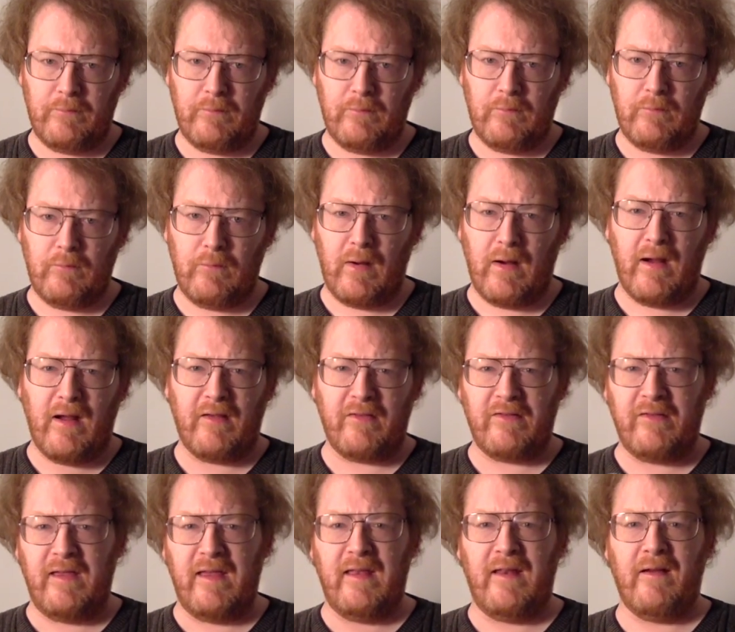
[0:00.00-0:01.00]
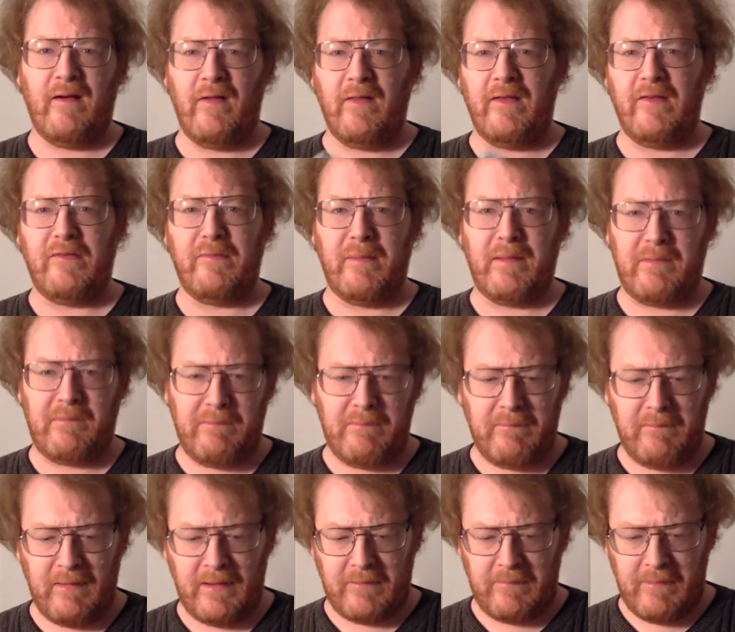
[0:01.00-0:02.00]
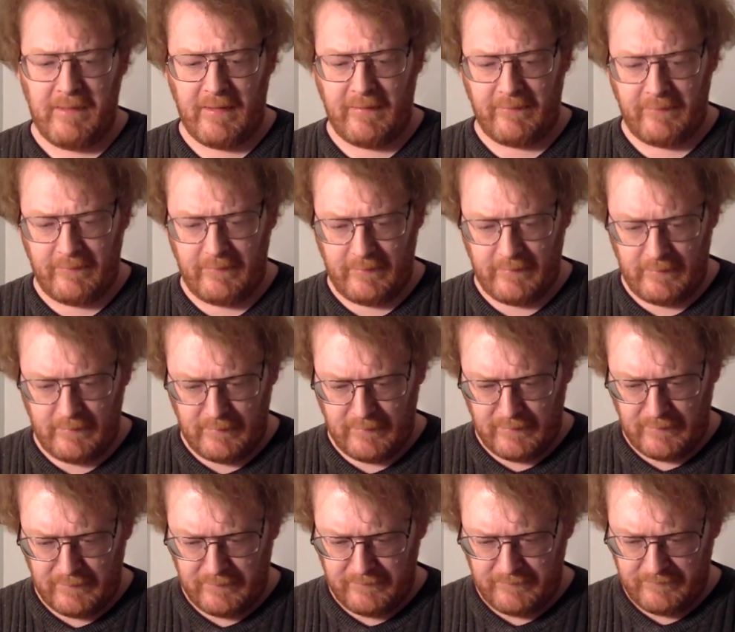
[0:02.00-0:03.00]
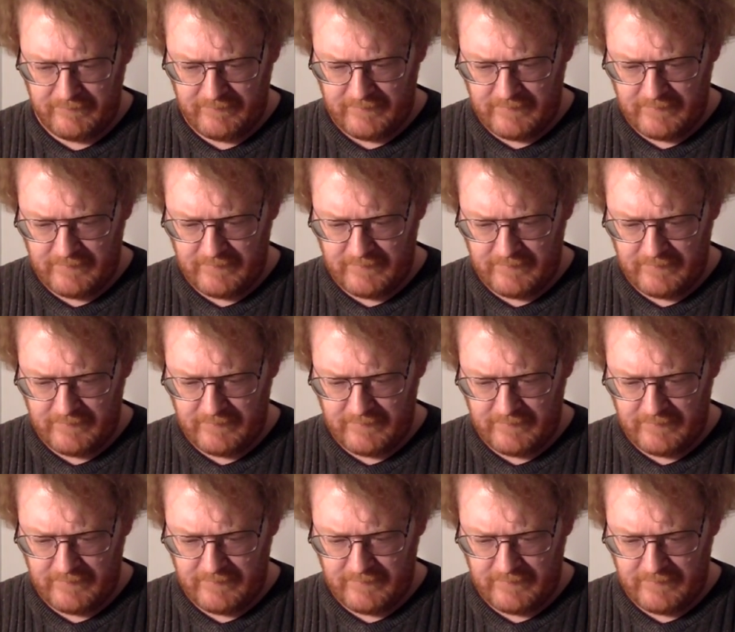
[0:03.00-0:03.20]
where I'd seen all these Mac- Macbeths. Um,